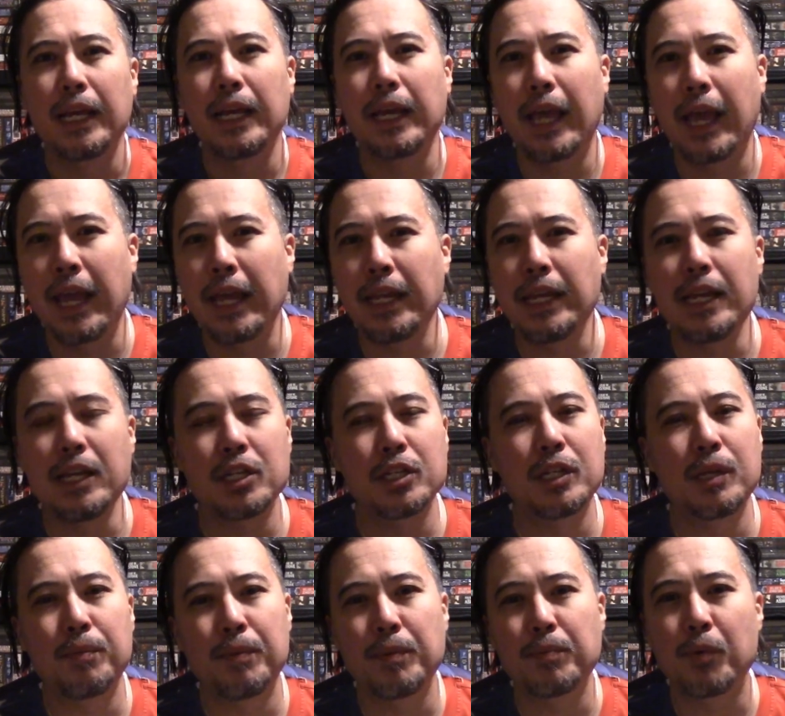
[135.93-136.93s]

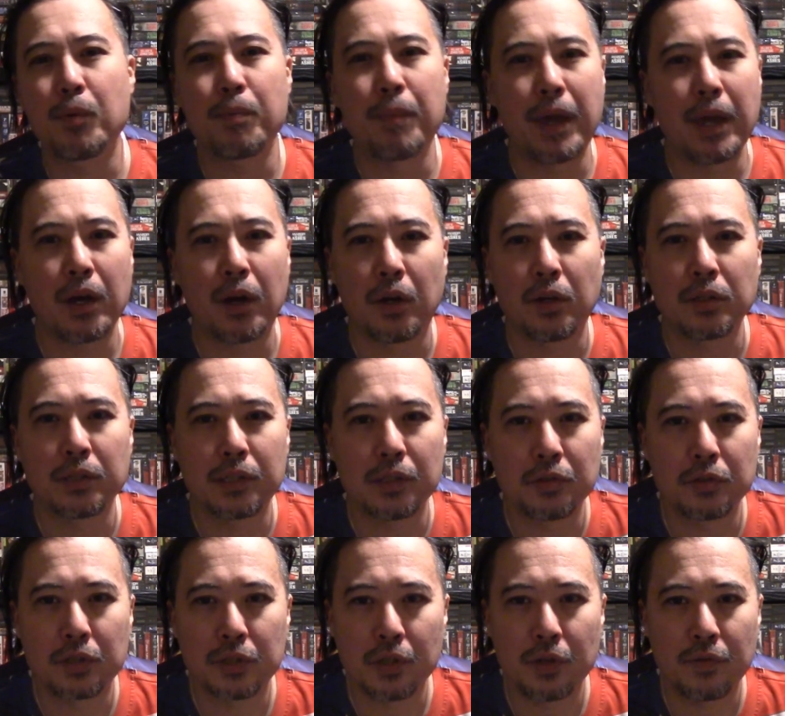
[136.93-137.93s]
ADHD people may also
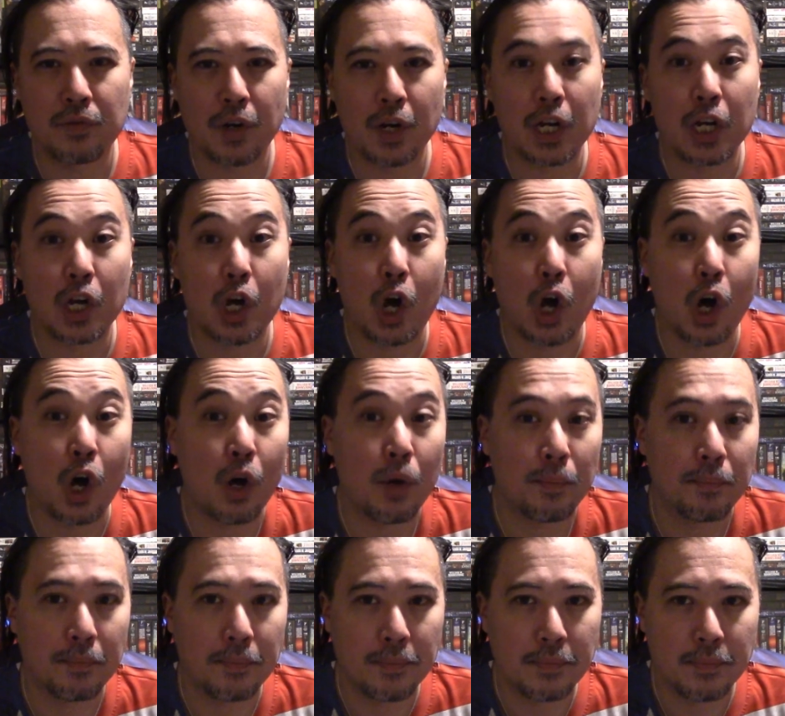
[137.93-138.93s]
show very
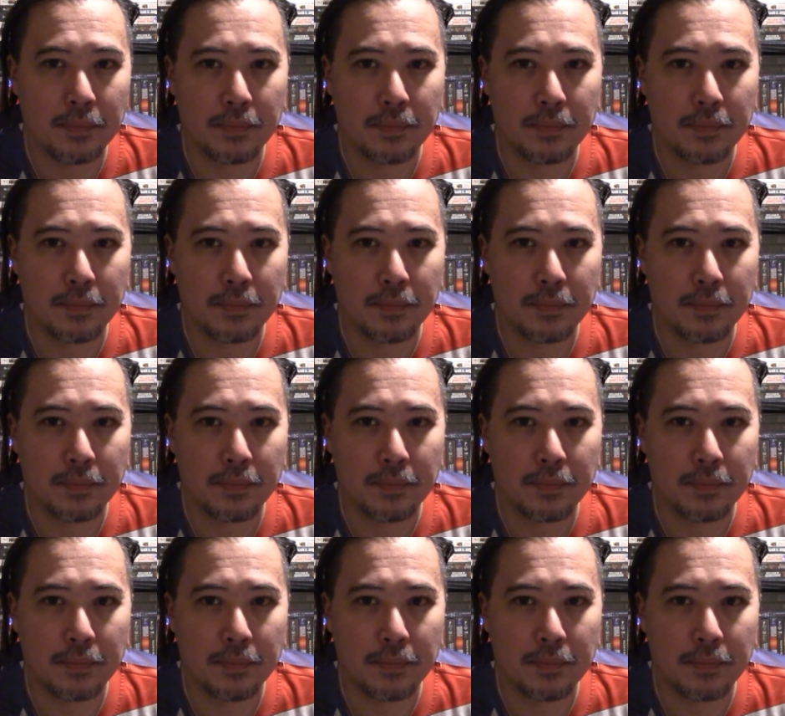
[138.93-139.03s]
calm